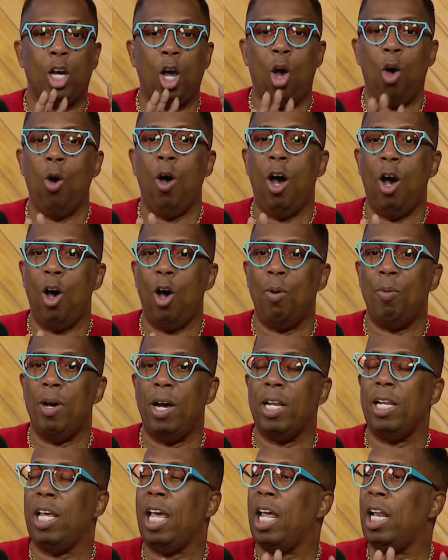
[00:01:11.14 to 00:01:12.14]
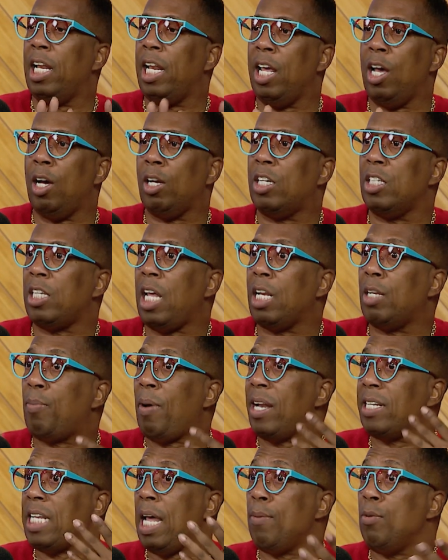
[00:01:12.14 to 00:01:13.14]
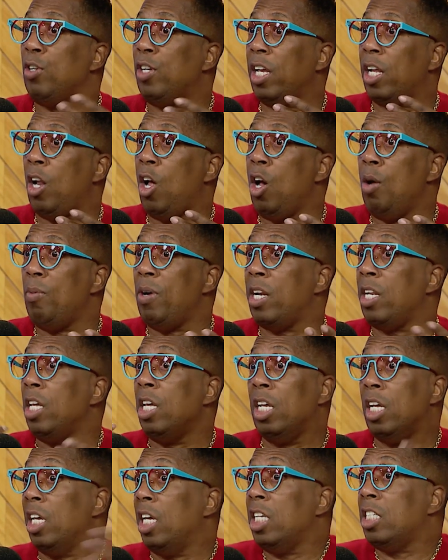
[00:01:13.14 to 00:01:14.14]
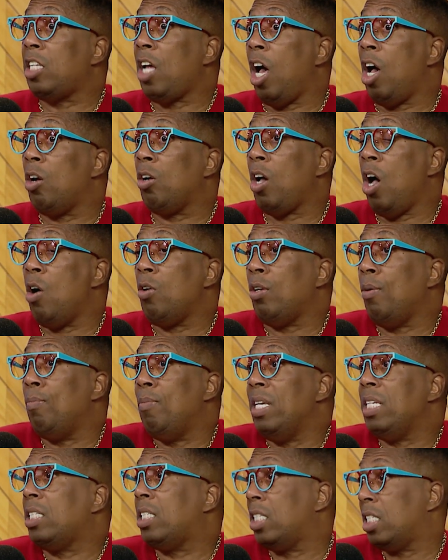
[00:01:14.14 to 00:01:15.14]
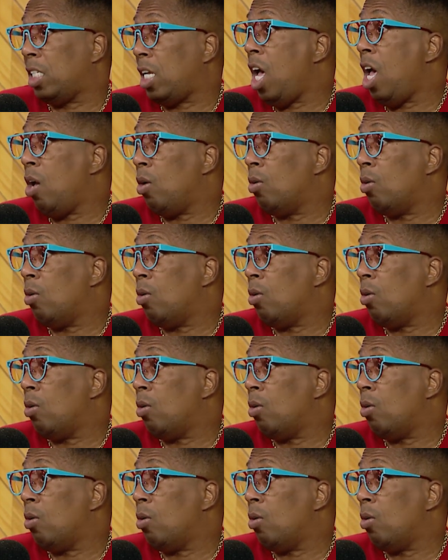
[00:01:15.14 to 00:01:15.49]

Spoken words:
go home, honey, and lay out, because by the time you get home, honey, it's all gone. The mist is gone.